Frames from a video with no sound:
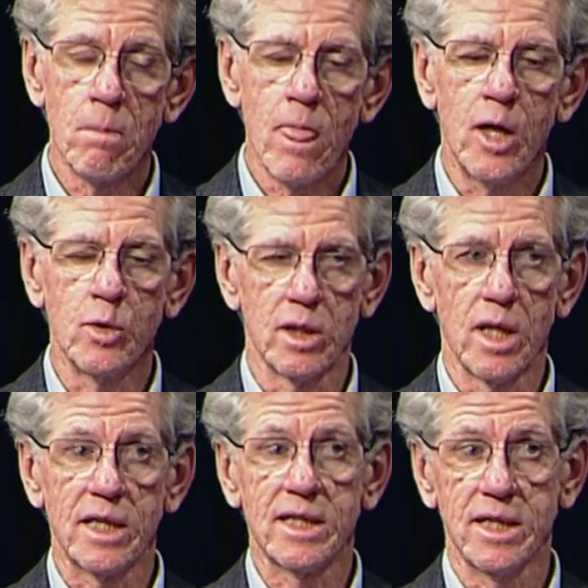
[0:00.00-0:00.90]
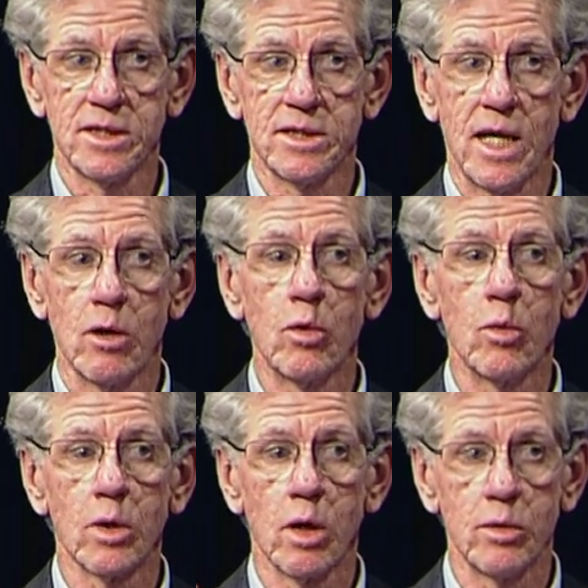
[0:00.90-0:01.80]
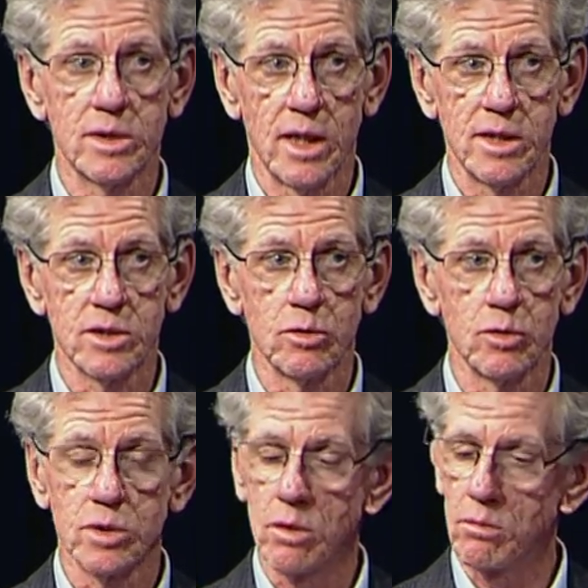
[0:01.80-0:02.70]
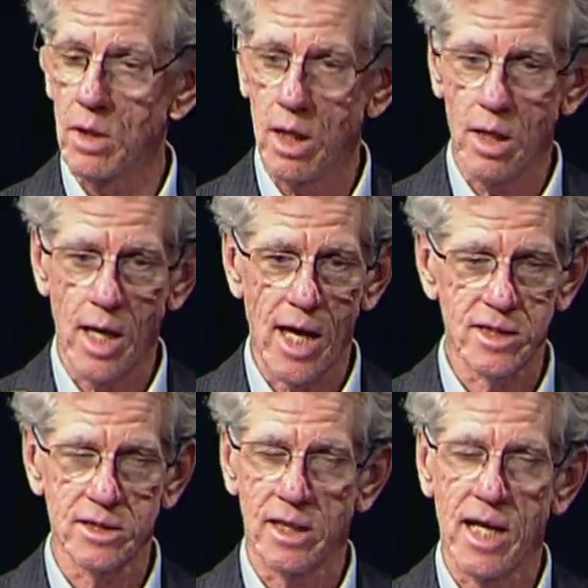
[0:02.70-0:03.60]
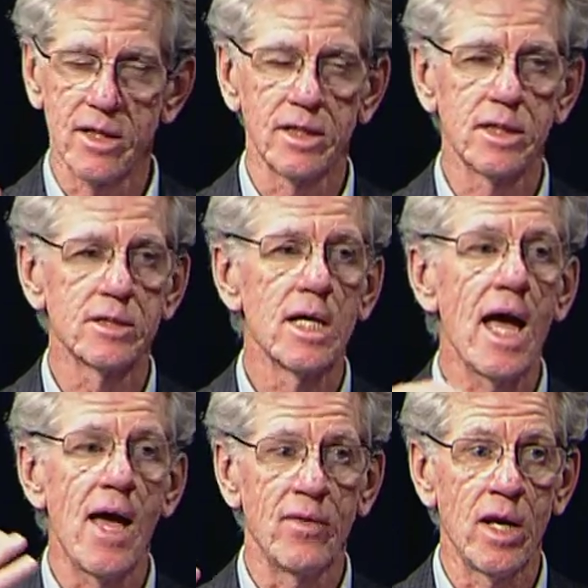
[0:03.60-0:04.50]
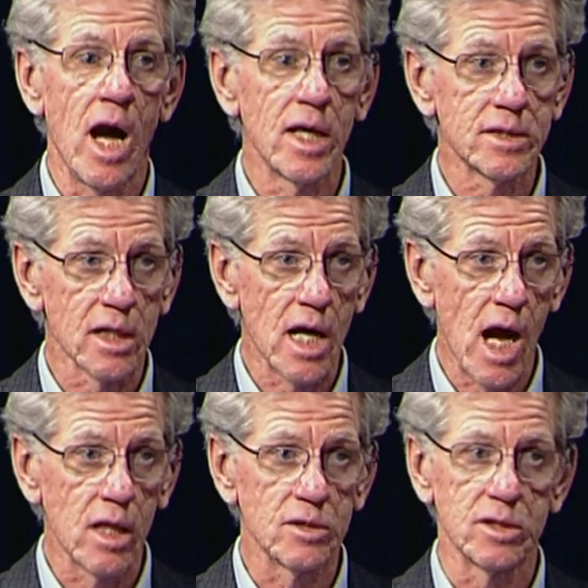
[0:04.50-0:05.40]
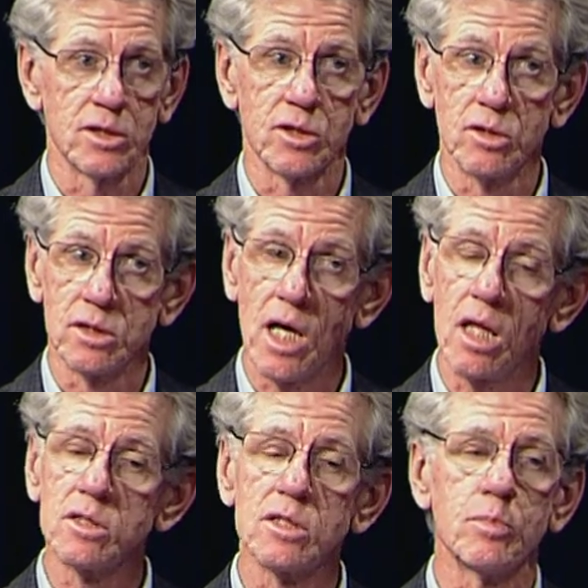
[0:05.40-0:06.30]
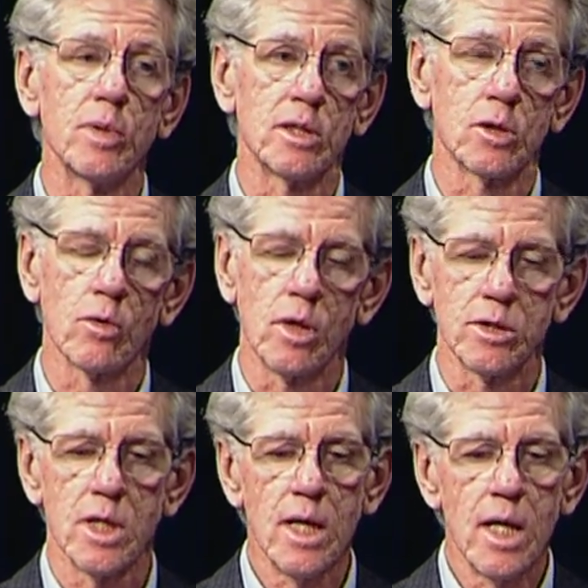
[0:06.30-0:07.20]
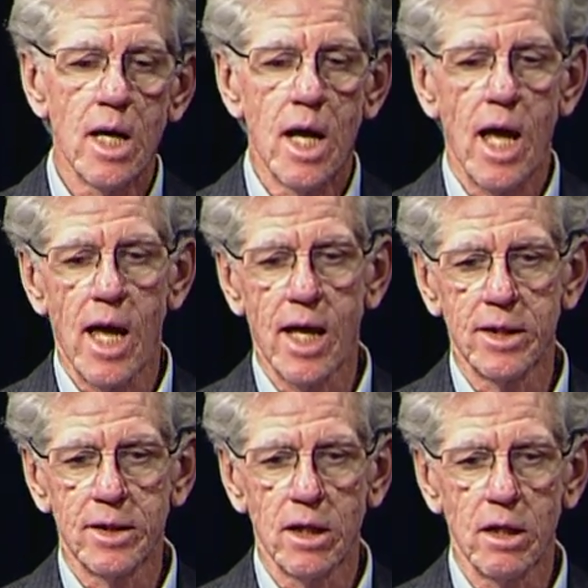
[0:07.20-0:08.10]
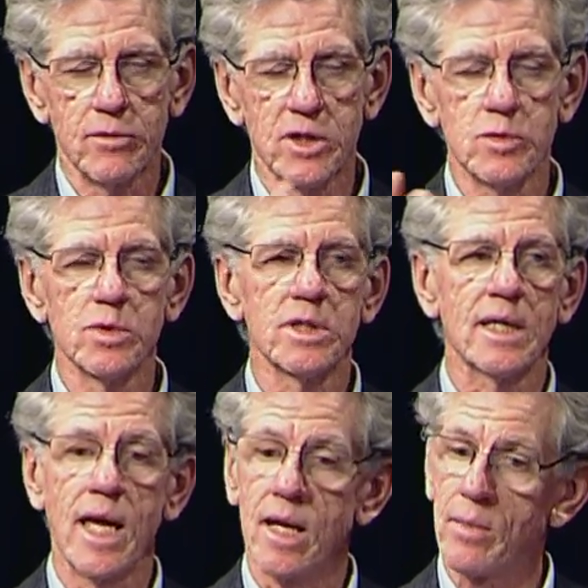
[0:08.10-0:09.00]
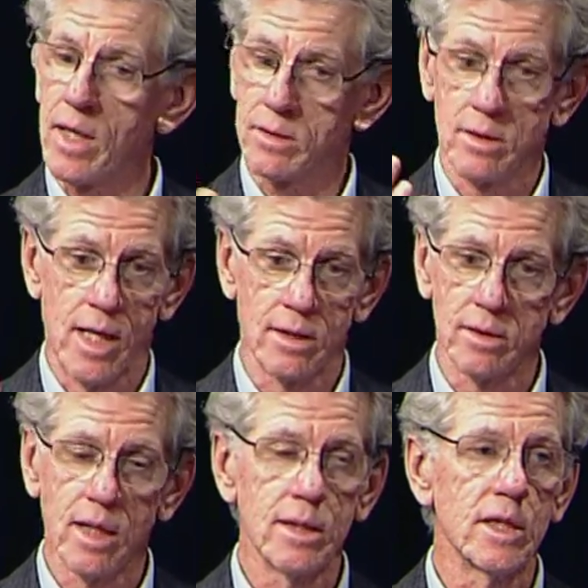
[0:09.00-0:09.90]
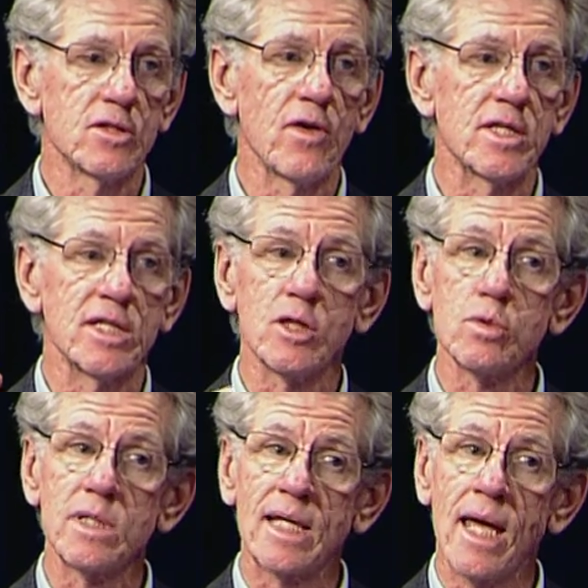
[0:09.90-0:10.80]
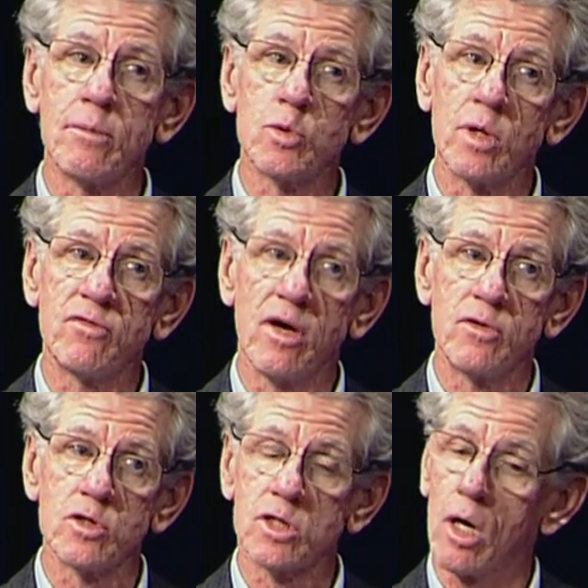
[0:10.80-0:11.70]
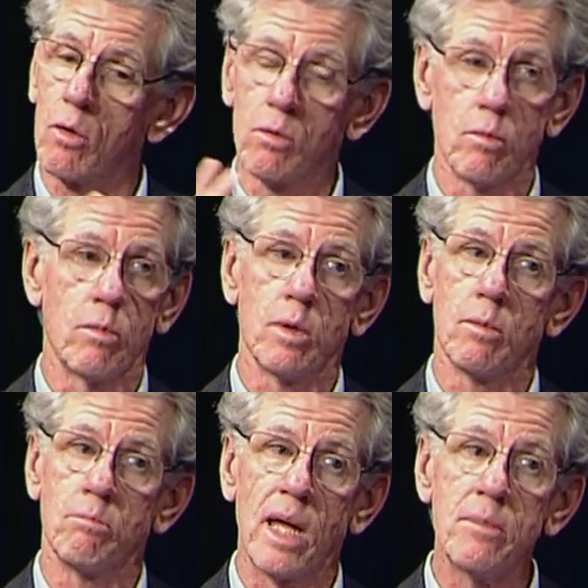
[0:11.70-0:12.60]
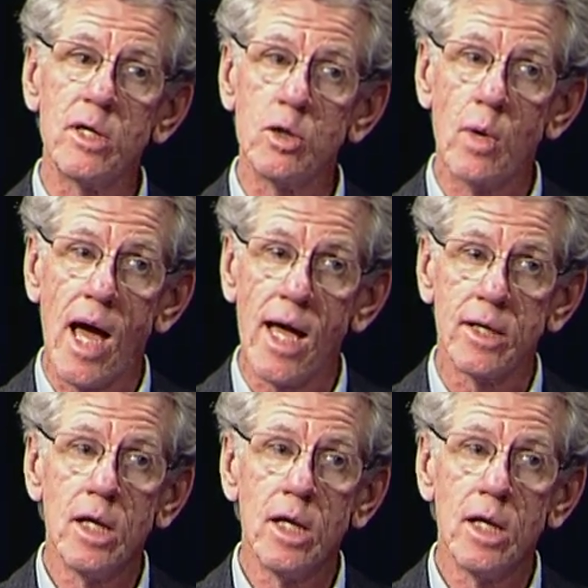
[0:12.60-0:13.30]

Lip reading: And you had a lot of kids now who were going to high schools, excellent athletes, and then on to colleges, onto good colleges to play lacrosse. And this was a game, and let's face it, this was a game 25 years ago. Maybe you had